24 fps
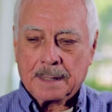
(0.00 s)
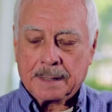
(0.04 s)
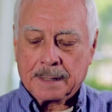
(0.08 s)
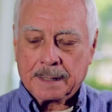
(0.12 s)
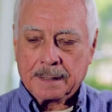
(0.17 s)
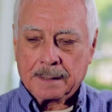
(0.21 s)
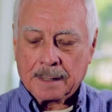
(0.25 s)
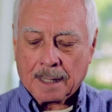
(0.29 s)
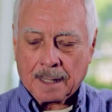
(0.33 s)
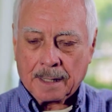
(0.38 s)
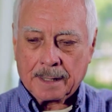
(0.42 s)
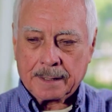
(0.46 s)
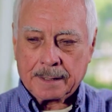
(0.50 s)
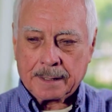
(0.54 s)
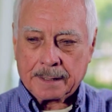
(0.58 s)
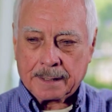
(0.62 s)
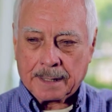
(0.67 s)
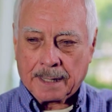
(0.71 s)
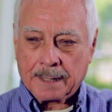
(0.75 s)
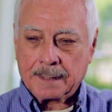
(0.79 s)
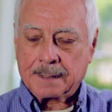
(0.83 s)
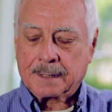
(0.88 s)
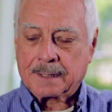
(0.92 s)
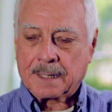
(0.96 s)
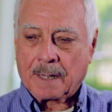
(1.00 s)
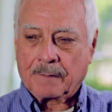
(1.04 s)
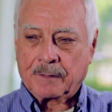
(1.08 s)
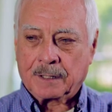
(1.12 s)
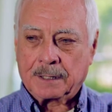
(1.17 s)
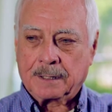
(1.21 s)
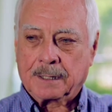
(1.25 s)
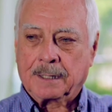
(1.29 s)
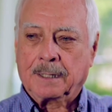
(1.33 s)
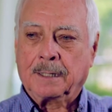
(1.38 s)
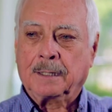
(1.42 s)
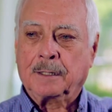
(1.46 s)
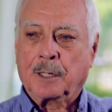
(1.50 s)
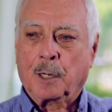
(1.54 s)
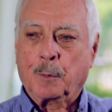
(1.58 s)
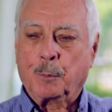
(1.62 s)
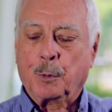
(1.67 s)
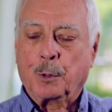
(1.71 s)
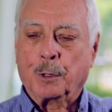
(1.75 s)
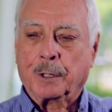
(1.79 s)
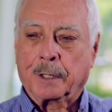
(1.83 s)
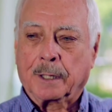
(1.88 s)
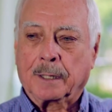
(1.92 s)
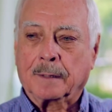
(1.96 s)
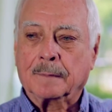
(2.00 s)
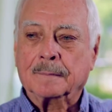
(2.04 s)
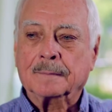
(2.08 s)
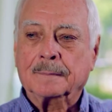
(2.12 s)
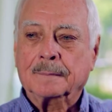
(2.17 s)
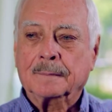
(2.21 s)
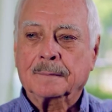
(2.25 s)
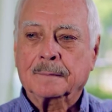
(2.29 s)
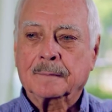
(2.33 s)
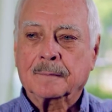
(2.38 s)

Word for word: And he died at 8.17 that morning.